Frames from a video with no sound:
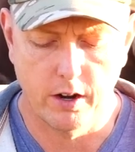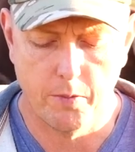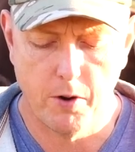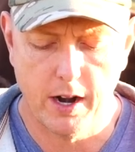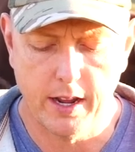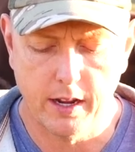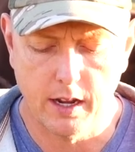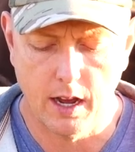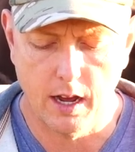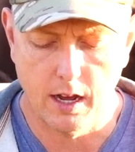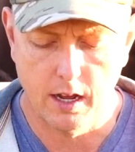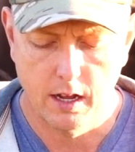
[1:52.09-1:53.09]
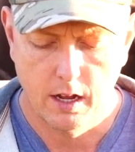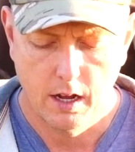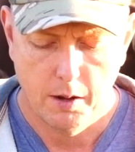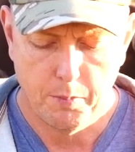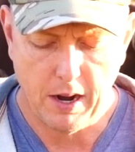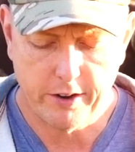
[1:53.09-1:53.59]
I'm running
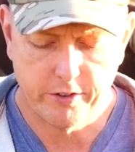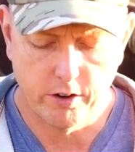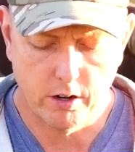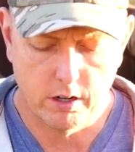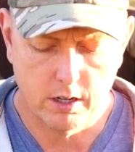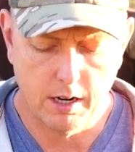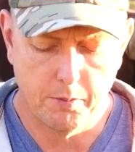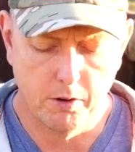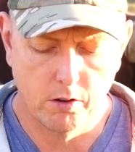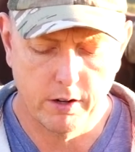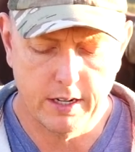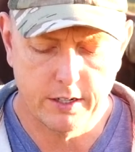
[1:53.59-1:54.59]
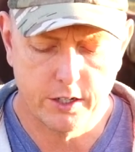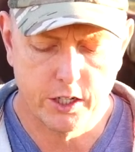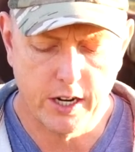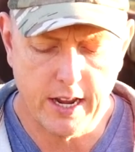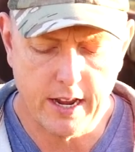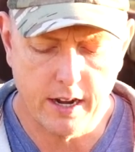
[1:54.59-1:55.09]
buckshot double aught
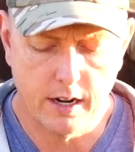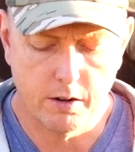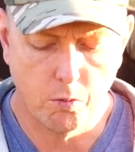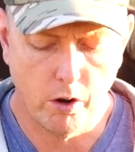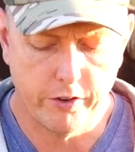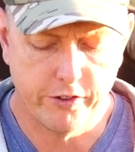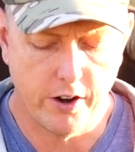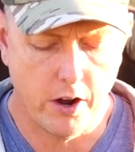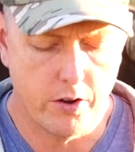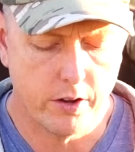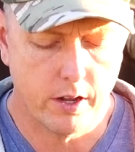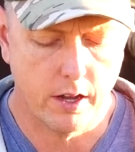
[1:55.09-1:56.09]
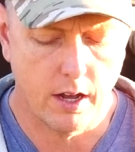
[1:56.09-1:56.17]
SG in it. What choke,